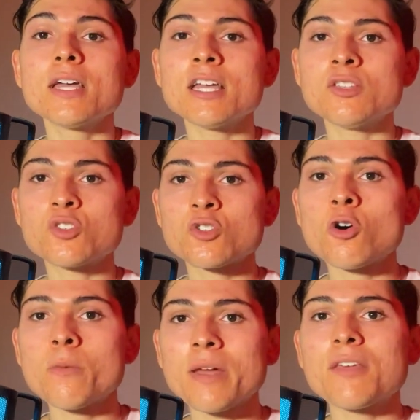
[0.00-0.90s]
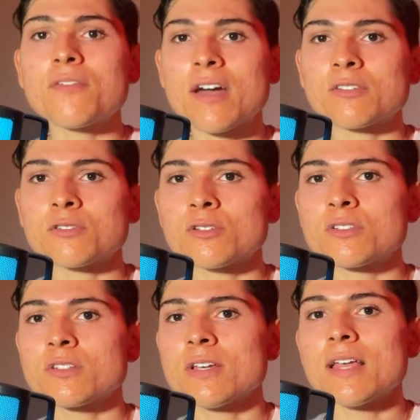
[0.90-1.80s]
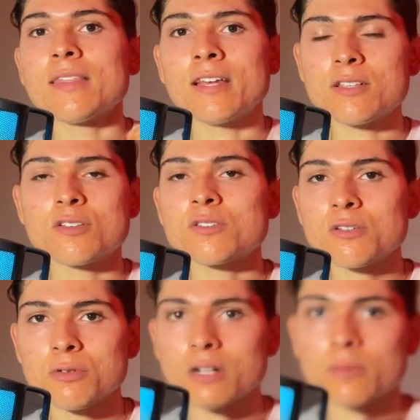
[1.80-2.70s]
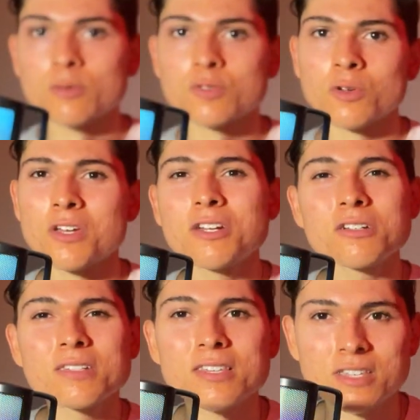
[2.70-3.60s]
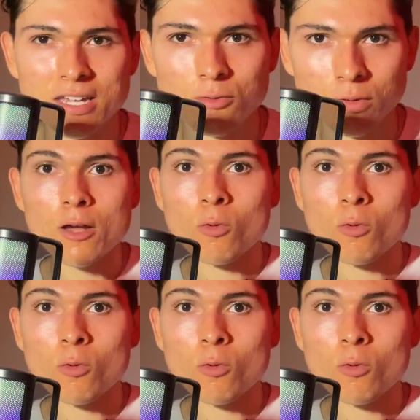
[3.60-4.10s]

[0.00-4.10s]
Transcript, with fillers: in so many factors that it's just incredible. So here's the takeaway.